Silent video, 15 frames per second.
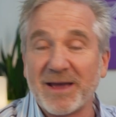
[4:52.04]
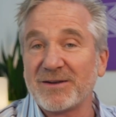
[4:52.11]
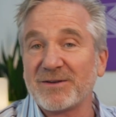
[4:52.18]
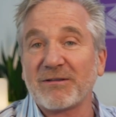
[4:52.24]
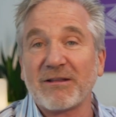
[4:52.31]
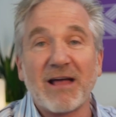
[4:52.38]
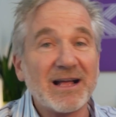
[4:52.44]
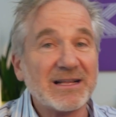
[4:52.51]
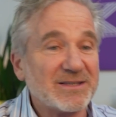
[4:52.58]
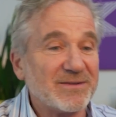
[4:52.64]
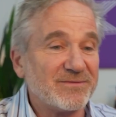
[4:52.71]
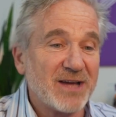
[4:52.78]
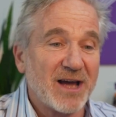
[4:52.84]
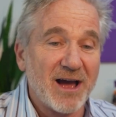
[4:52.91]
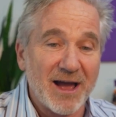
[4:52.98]
lots of
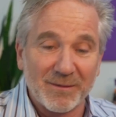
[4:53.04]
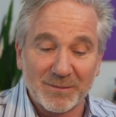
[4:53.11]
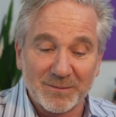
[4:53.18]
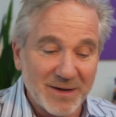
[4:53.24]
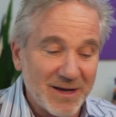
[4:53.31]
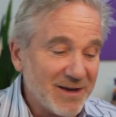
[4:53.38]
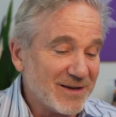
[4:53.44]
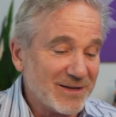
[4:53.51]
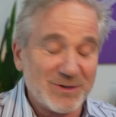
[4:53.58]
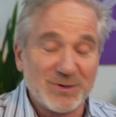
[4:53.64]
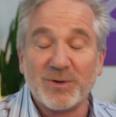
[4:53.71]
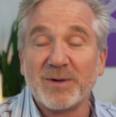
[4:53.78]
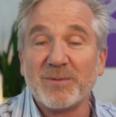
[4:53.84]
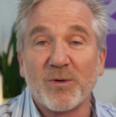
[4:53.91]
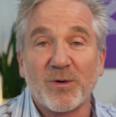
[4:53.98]
time
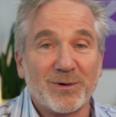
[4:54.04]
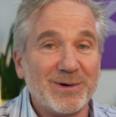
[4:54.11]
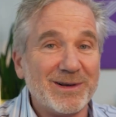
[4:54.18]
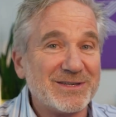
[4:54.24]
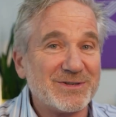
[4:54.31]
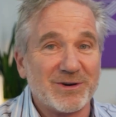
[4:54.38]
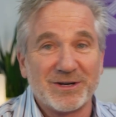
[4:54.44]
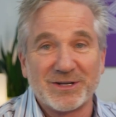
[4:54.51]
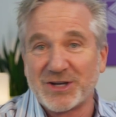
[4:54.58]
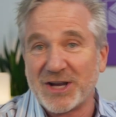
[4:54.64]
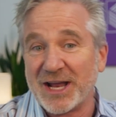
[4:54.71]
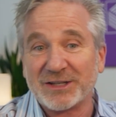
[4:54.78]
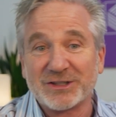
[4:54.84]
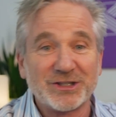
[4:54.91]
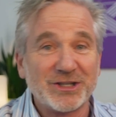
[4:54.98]
doing more research
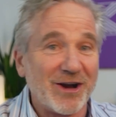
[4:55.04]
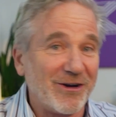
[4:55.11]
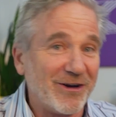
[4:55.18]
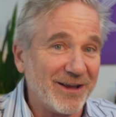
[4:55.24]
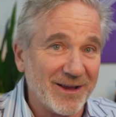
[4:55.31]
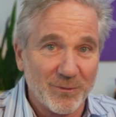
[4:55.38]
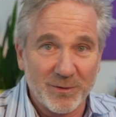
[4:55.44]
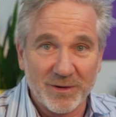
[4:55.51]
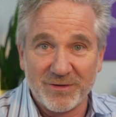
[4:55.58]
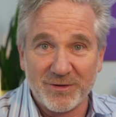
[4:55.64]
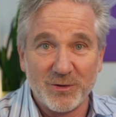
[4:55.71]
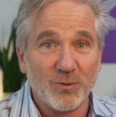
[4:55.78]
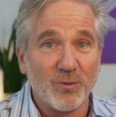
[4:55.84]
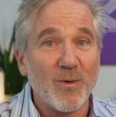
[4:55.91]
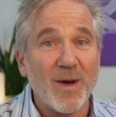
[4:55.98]
and sharing it with
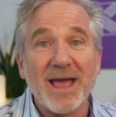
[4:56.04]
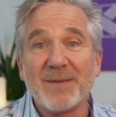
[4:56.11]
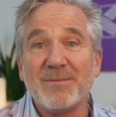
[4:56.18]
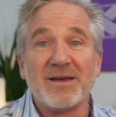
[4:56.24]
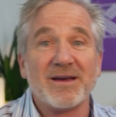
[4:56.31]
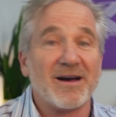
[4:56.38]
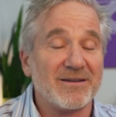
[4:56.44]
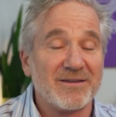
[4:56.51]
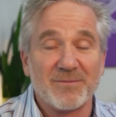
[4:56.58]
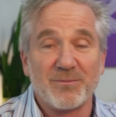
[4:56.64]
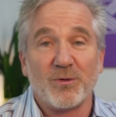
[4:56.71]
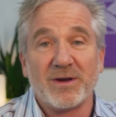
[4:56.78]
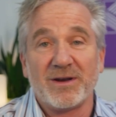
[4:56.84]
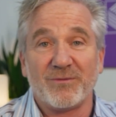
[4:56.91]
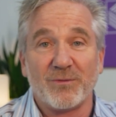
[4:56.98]
you way beyond the
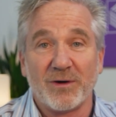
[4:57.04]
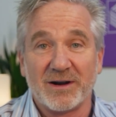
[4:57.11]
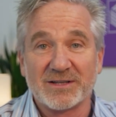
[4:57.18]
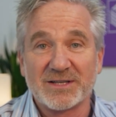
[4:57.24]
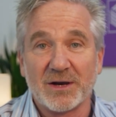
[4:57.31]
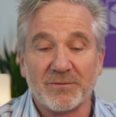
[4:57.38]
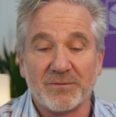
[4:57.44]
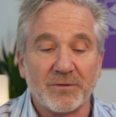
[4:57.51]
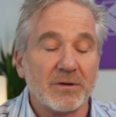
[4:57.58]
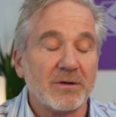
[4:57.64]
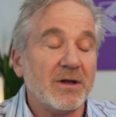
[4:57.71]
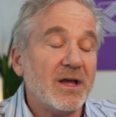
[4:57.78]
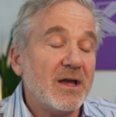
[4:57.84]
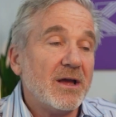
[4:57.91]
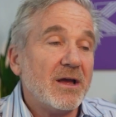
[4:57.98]
point of where it's helpful.
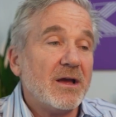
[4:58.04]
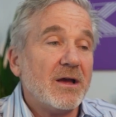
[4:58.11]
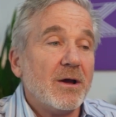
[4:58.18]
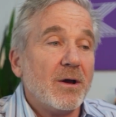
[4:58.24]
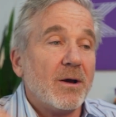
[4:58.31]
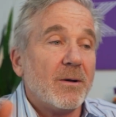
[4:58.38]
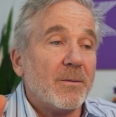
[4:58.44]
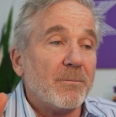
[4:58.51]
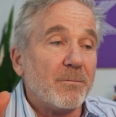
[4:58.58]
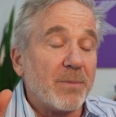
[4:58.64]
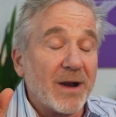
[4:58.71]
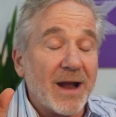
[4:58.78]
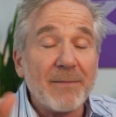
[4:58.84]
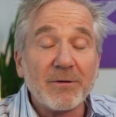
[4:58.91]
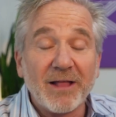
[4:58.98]
But
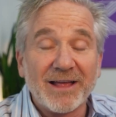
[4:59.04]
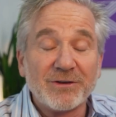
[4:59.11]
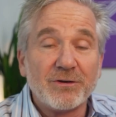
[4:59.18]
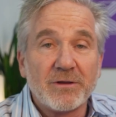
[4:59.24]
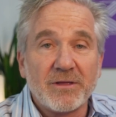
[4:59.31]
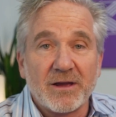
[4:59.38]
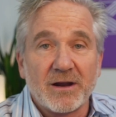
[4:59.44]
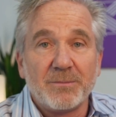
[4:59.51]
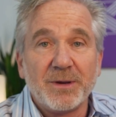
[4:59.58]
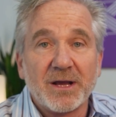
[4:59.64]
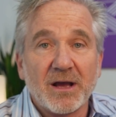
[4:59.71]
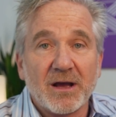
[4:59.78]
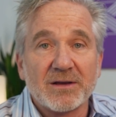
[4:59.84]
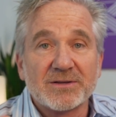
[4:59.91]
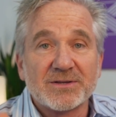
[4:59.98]
I'm glad you're there,
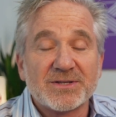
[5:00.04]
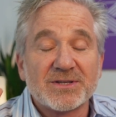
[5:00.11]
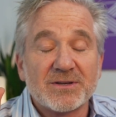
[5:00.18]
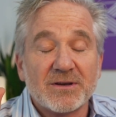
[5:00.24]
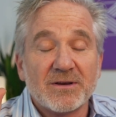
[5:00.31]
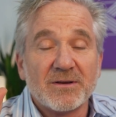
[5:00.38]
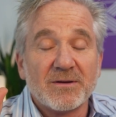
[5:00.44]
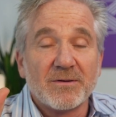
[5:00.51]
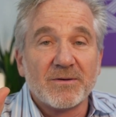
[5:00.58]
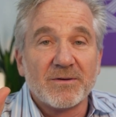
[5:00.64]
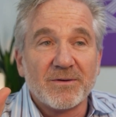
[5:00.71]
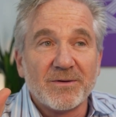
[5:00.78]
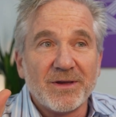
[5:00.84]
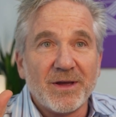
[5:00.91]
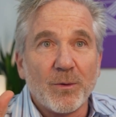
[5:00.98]
because
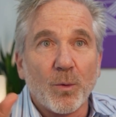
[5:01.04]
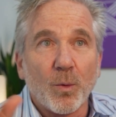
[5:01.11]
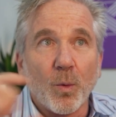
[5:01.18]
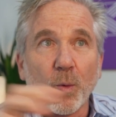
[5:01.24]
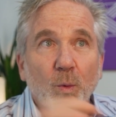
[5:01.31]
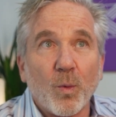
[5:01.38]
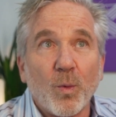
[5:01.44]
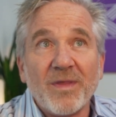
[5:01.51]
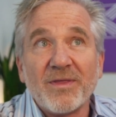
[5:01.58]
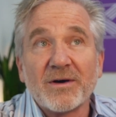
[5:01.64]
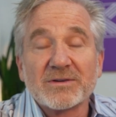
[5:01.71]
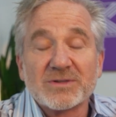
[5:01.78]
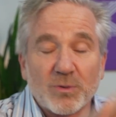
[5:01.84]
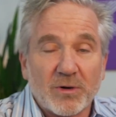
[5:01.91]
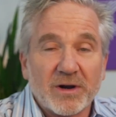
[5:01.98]
when
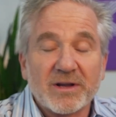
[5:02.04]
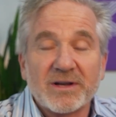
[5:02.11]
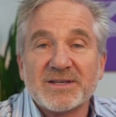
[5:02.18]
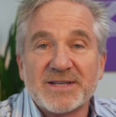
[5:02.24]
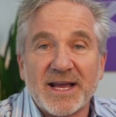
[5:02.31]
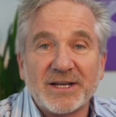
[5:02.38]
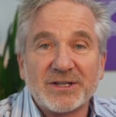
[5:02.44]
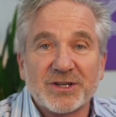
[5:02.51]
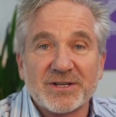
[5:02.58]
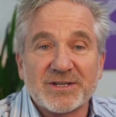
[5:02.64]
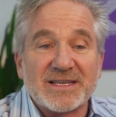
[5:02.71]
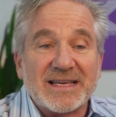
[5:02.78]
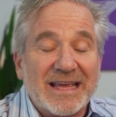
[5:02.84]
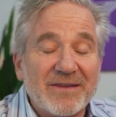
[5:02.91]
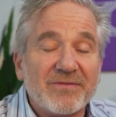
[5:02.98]
those organizations,
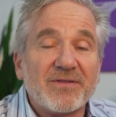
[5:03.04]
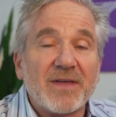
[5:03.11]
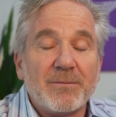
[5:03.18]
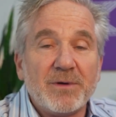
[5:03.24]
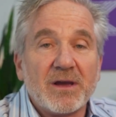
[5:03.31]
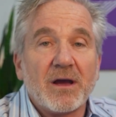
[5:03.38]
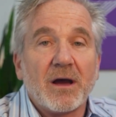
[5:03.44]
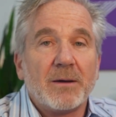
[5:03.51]
if they become